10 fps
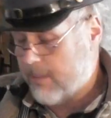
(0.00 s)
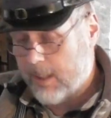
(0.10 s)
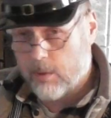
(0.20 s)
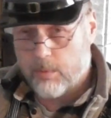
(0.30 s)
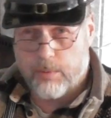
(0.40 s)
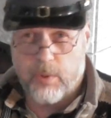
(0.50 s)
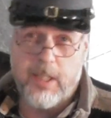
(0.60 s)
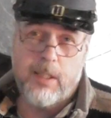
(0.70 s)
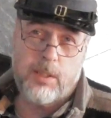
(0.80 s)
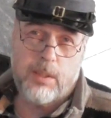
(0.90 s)
video for
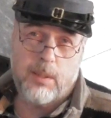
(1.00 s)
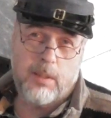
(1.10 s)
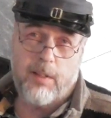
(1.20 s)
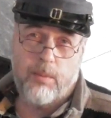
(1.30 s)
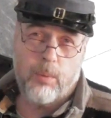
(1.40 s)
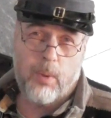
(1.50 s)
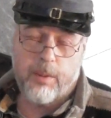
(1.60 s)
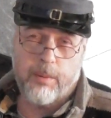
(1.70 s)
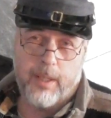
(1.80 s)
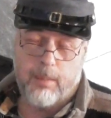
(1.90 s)
each and every
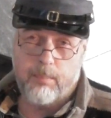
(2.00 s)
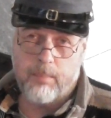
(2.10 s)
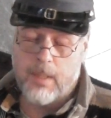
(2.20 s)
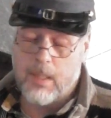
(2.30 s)
one of them,